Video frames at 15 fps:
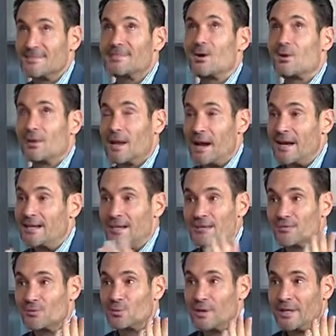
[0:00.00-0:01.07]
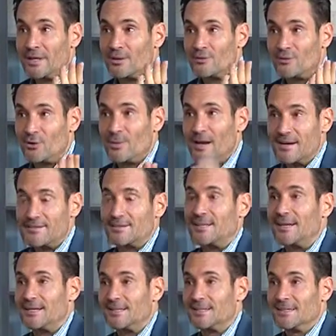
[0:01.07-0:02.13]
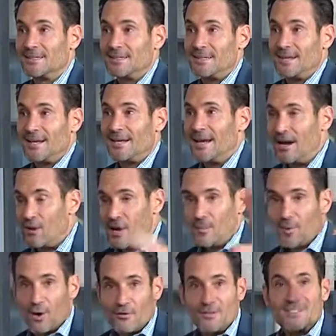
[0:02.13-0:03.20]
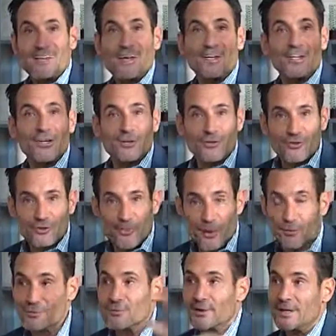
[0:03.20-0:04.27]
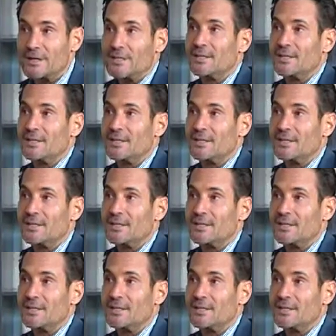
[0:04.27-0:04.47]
So I did it for 20 years, 2 packs a day. And now I'm over 10 years smoke-free.